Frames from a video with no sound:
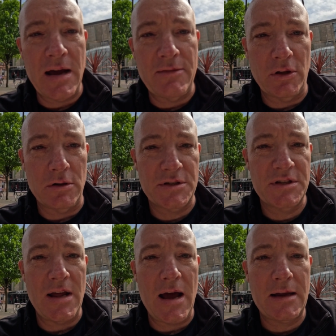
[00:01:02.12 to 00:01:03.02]
have a little
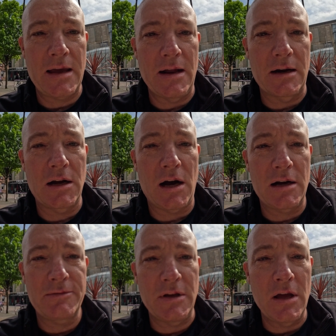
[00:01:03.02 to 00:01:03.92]
snack and a
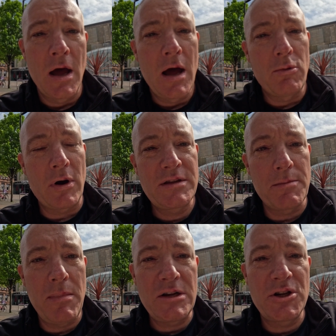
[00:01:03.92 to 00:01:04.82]
coffee. I wanted to
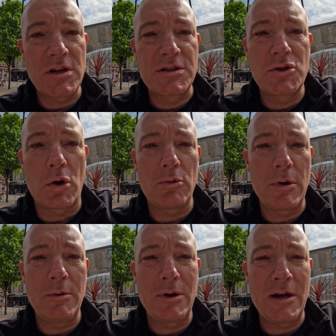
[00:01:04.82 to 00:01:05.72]
mention a store
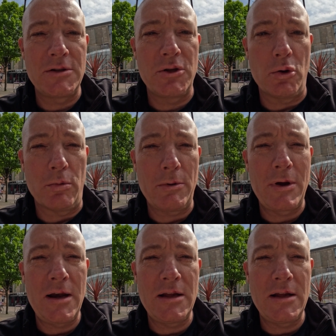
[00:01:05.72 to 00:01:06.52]
we went into. We went